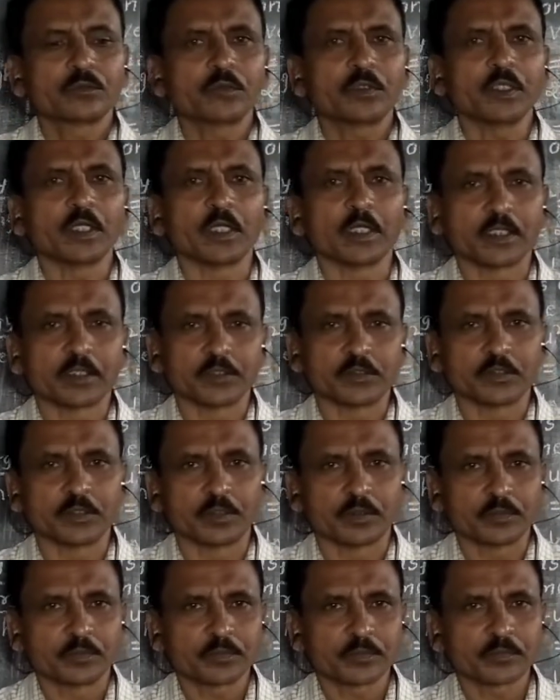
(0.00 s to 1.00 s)
energy.
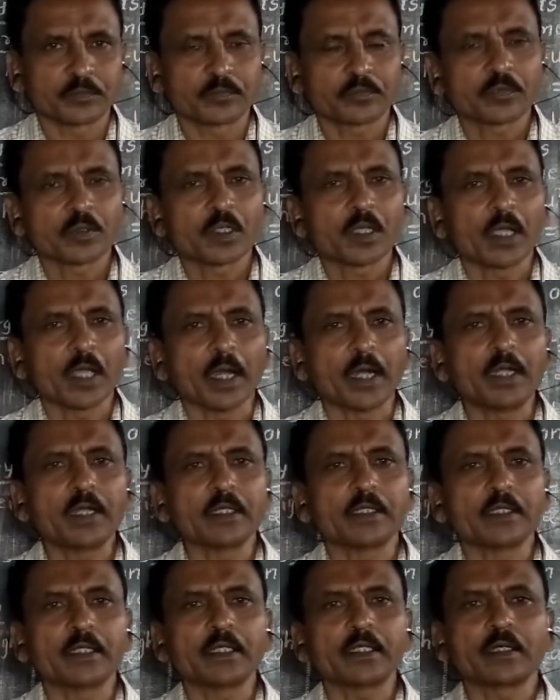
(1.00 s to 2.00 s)
And
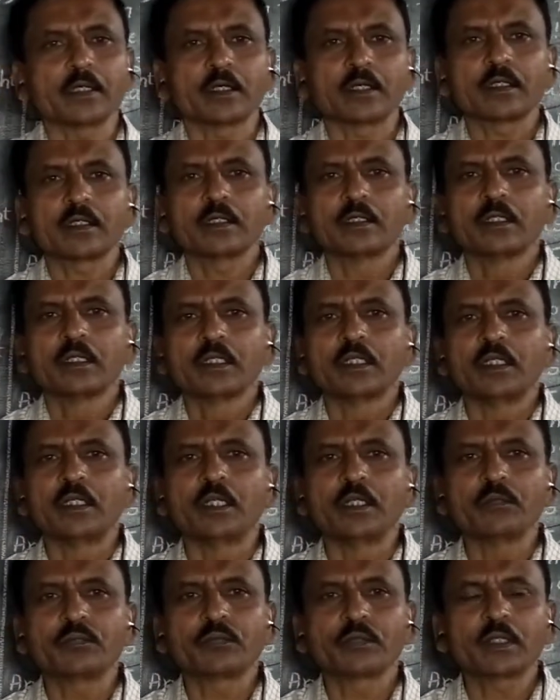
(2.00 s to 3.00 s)
there are
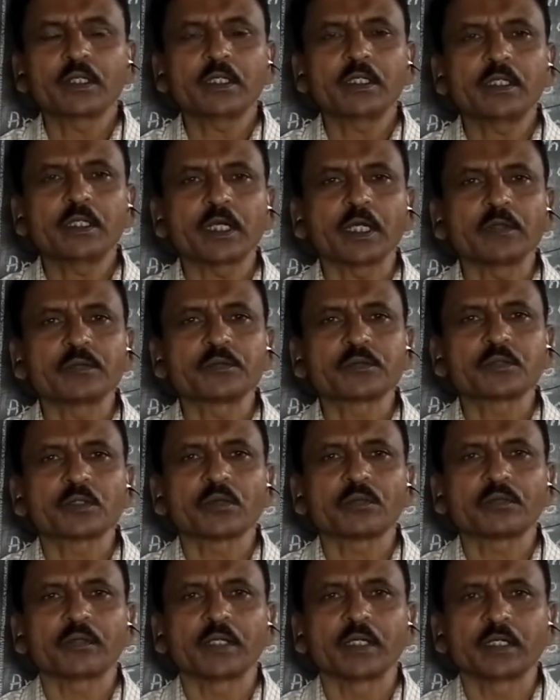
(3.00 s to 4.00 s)
different types
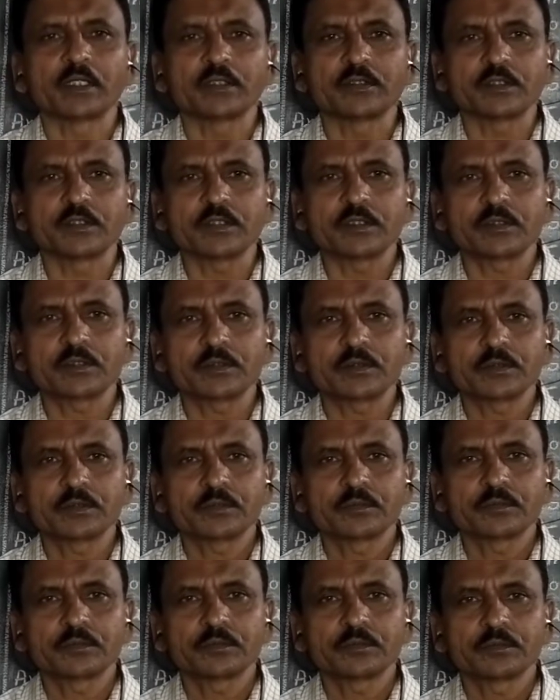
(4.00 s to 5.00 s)
of energies.
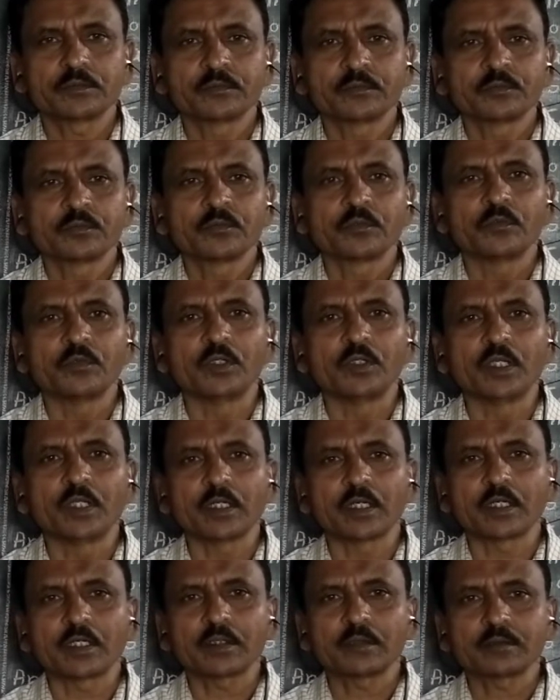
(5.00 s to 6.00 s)
They
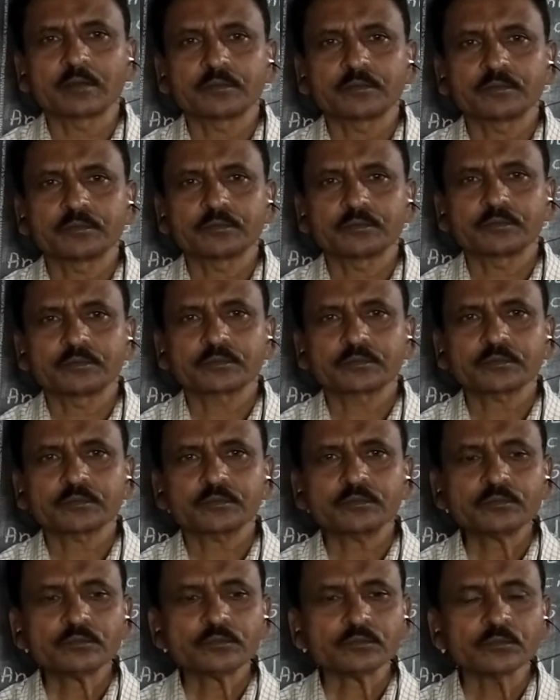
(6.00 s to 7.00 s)
are
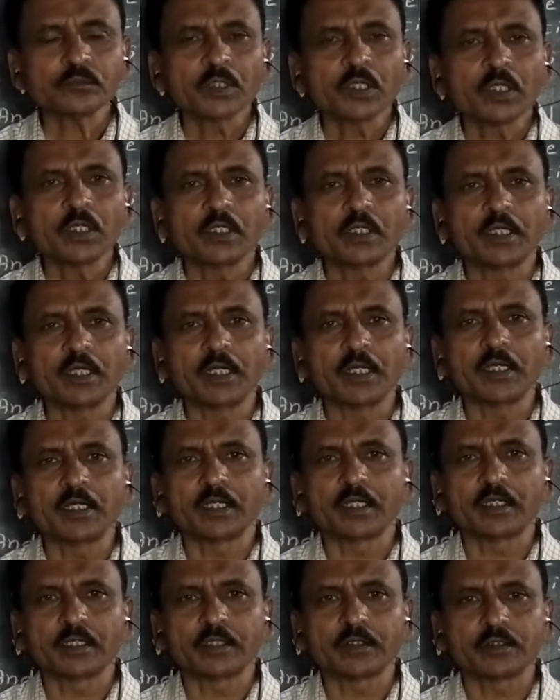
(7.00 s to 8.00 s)
heat
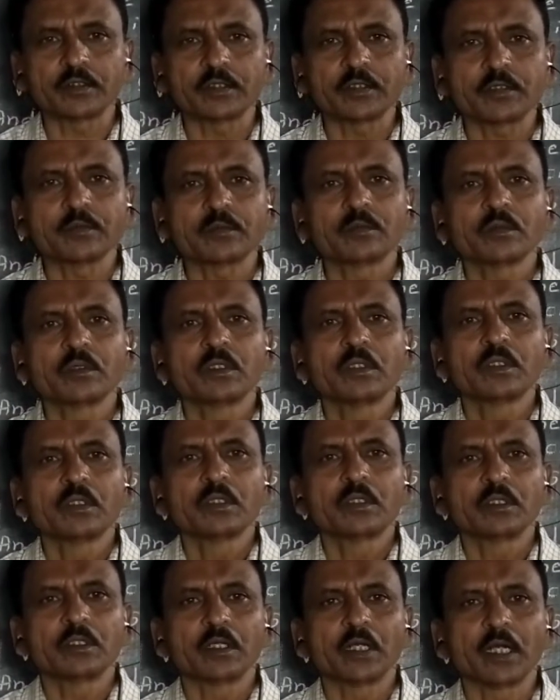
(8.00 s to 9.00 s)
energy,
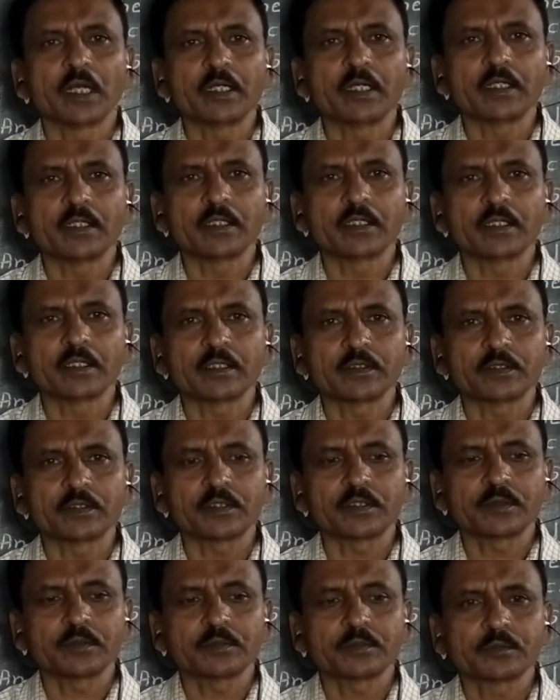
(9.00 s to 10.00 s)
light
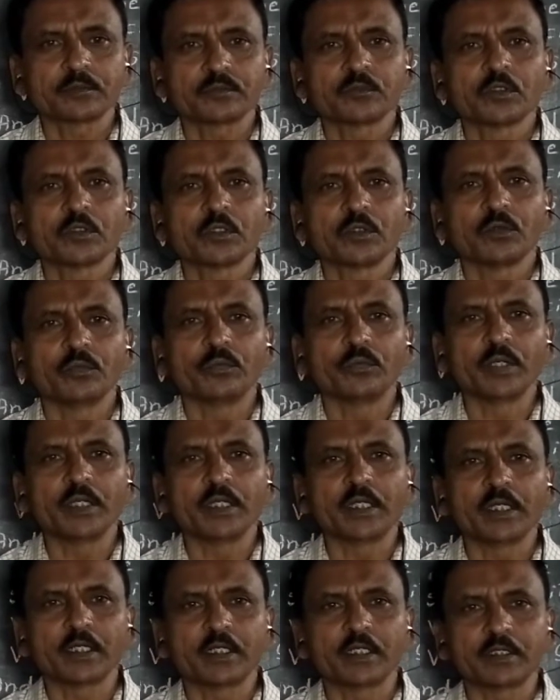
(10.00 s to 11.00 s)
energy, wind
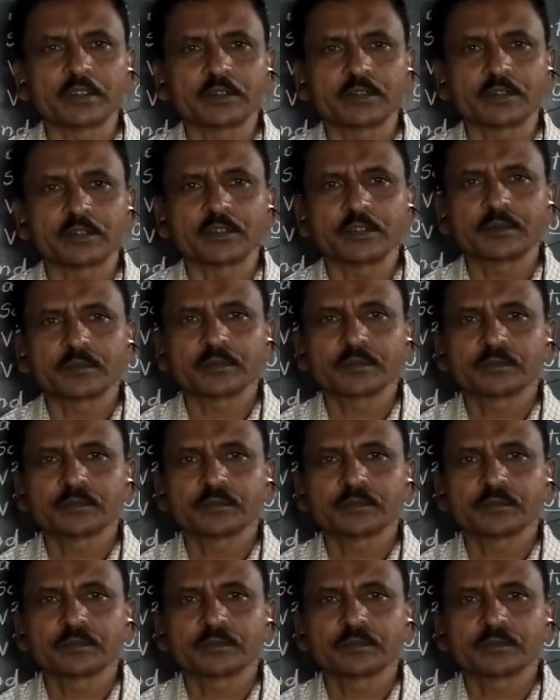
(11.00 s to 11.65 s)
energy,